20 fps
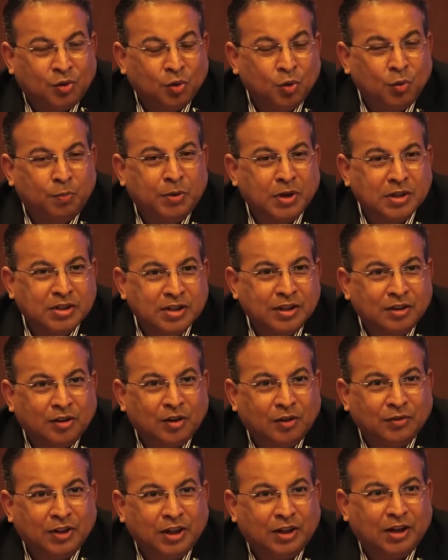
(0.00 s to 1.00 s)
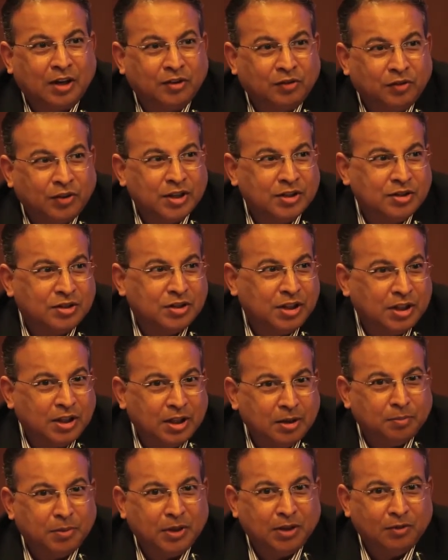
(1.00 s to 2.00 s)
2% of the country's
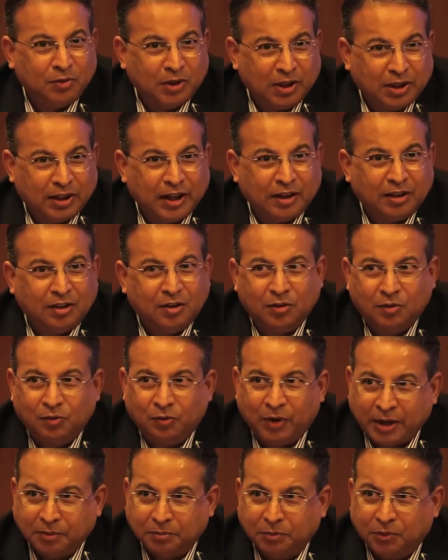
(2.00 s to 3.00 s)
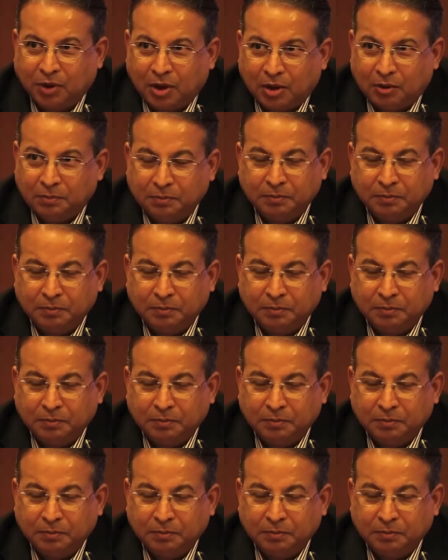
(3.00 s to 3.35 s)
GDP will get wiped off.